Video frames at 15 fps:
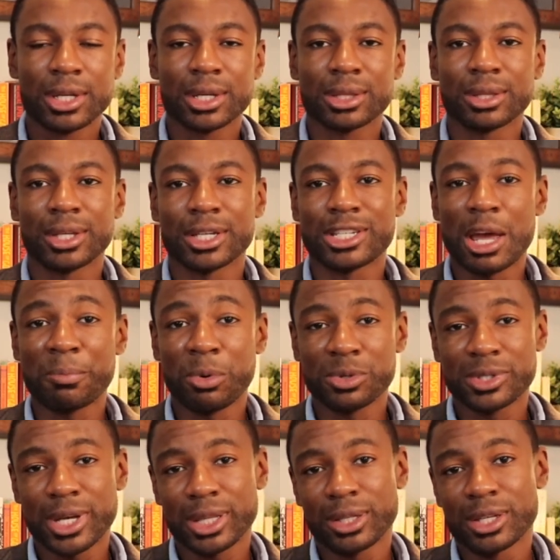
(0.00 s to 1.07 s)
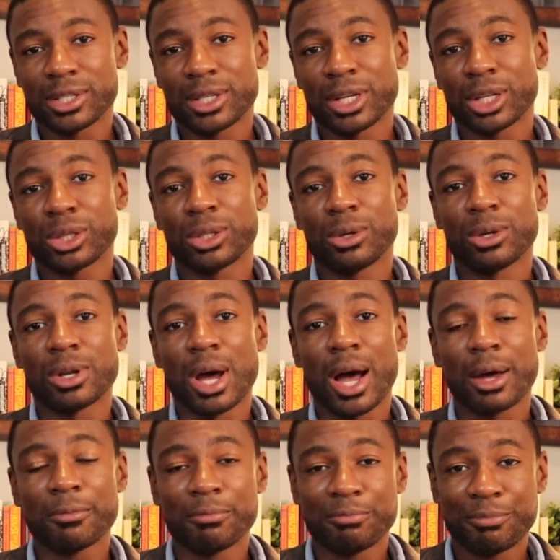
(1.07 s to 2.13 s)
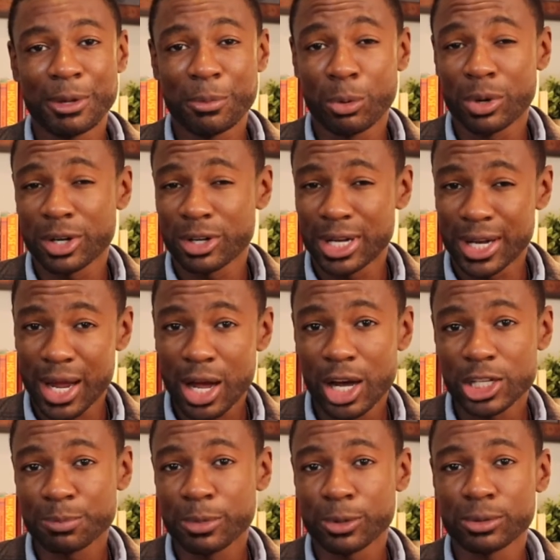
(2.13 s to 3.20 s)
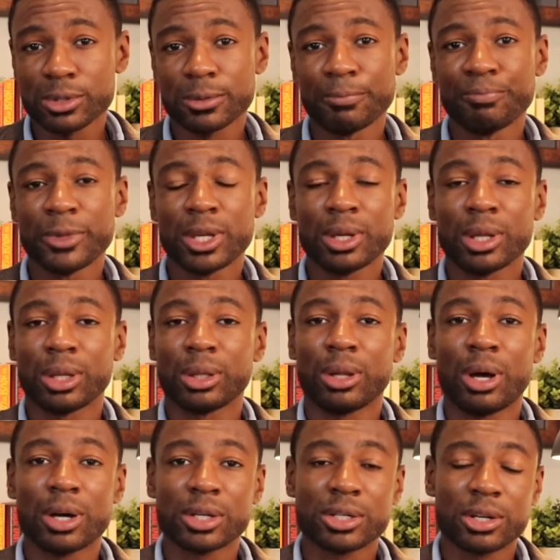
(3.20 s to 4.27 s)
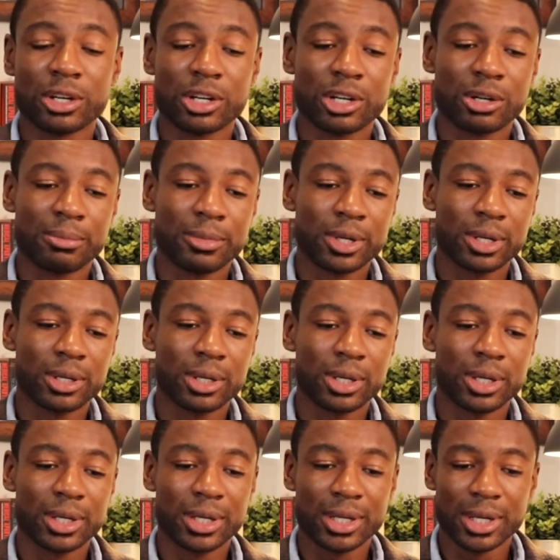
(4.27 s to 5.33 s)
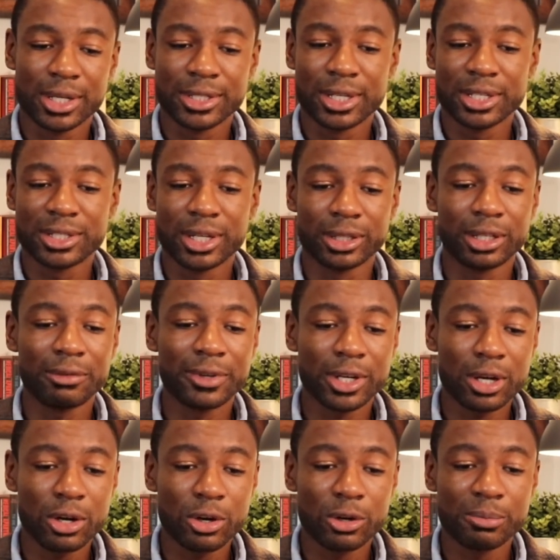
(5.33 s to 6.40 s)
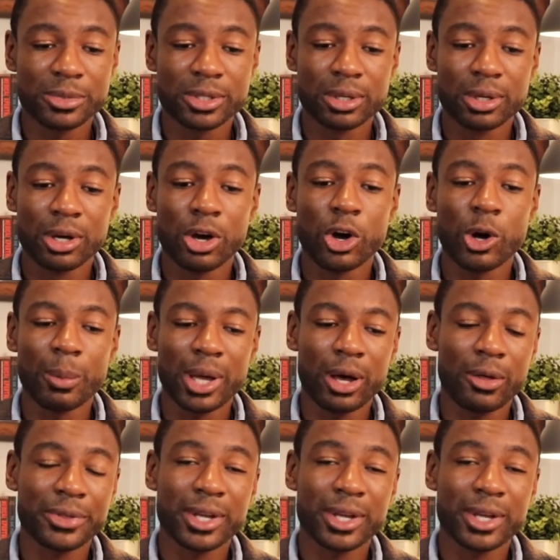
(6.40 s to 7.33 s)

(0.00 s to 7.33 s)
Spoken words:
The examples they listed include people working in hospitals, long-term assisted living homes, home health